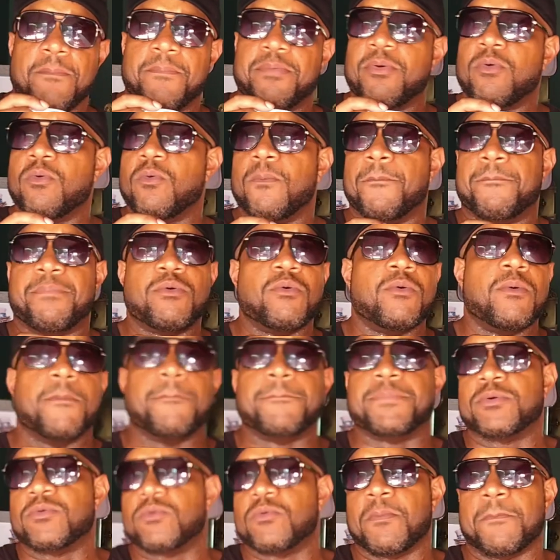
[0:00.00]
boom, boom,
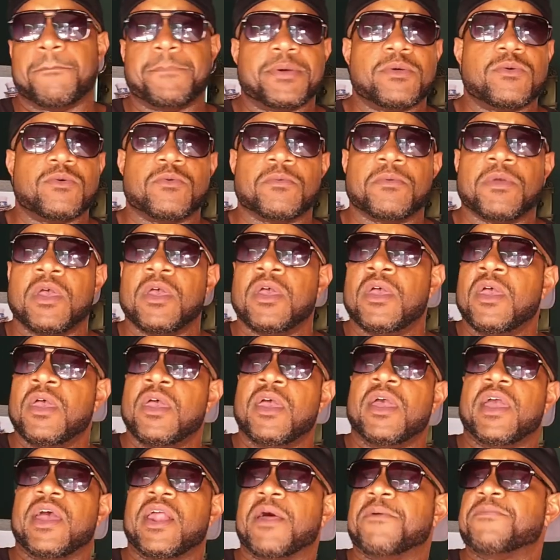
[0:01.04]
boom, boom.
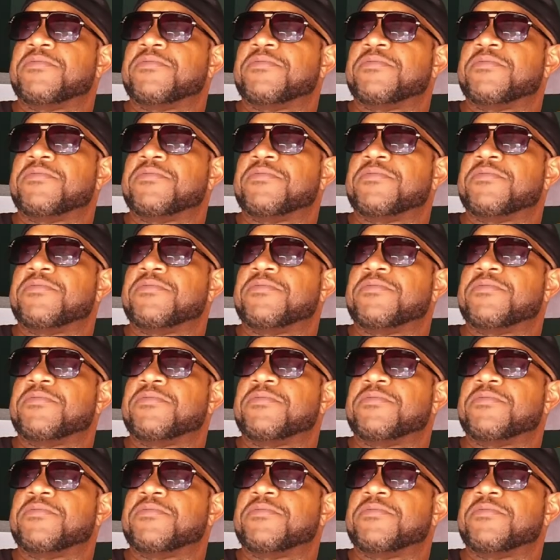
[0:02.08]
And I'm